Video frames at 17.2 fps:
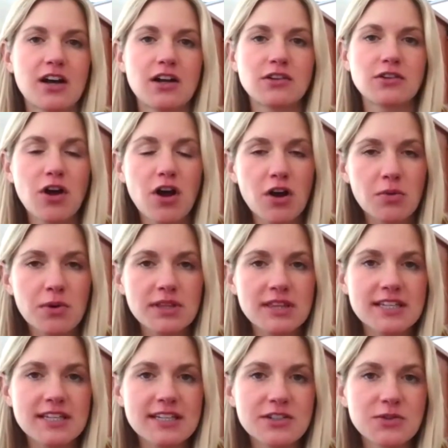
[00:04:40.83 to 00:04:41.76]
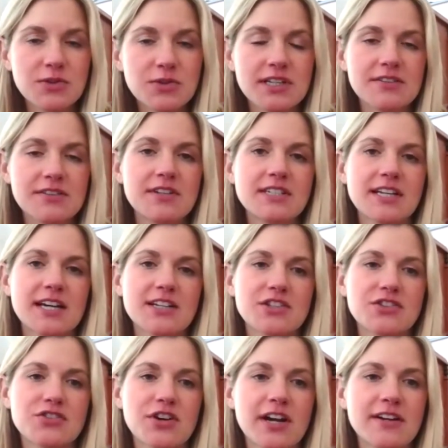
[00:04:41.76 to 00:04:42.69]
along with the indoor E V
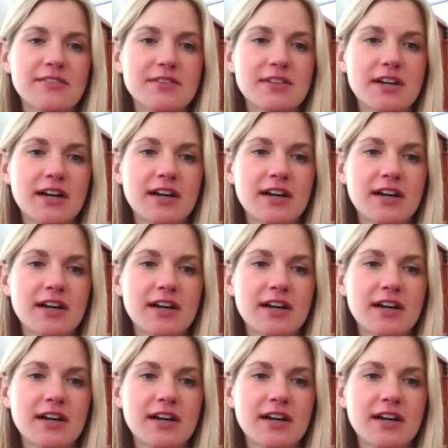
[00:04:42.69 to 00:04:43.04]
test drive,